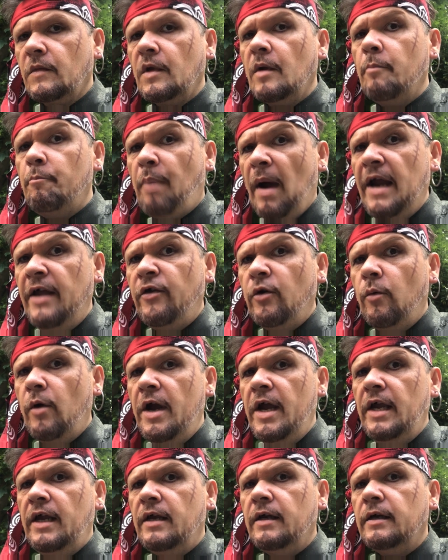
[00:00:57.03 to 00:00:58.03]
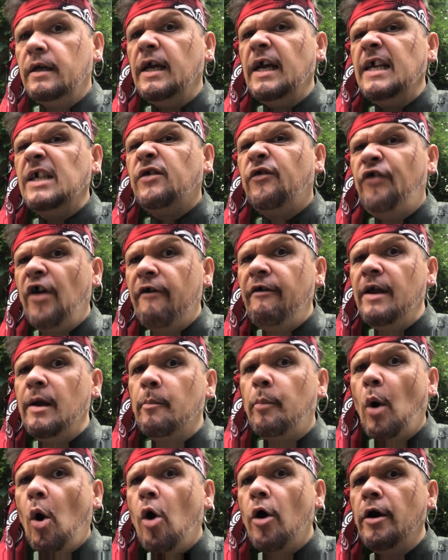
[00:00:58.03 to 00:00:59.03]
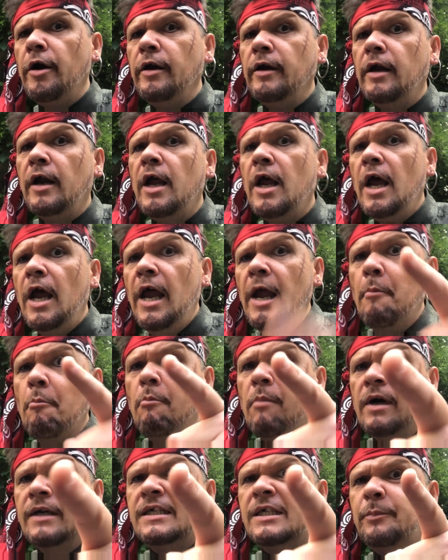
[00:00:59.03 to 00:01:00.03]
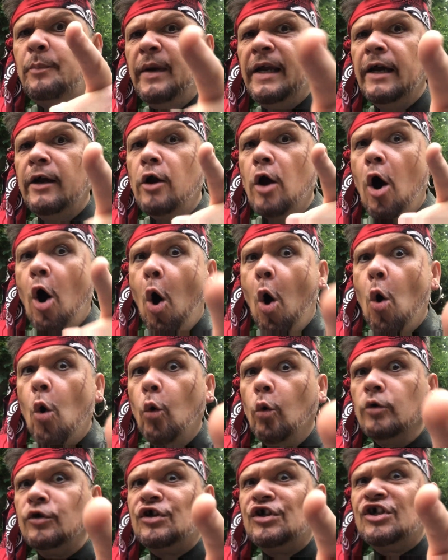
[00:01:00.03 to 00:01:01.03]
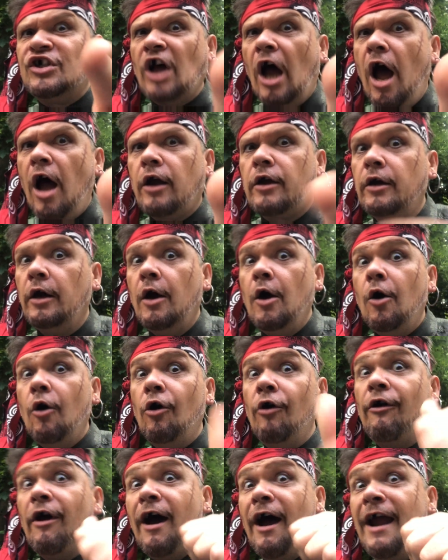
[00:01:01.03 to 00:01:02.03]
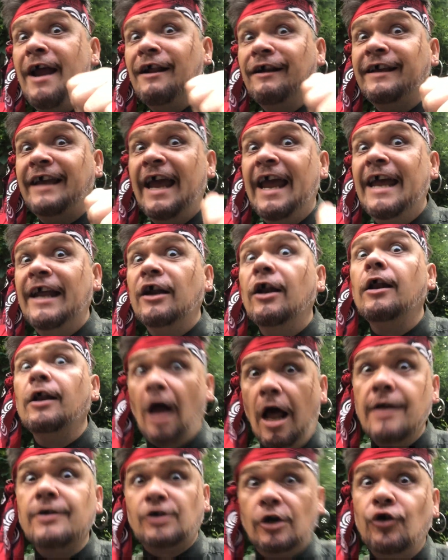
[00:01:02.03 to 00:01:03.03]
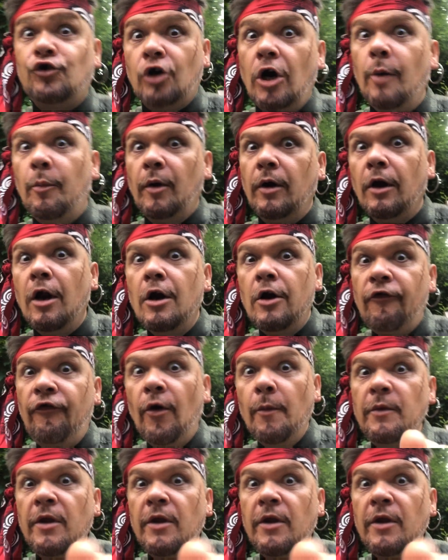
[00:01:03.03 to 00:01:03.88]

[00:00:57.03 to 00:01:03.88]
By the way, it's very important. It must be an old sock, or I'll get in lots of trouble from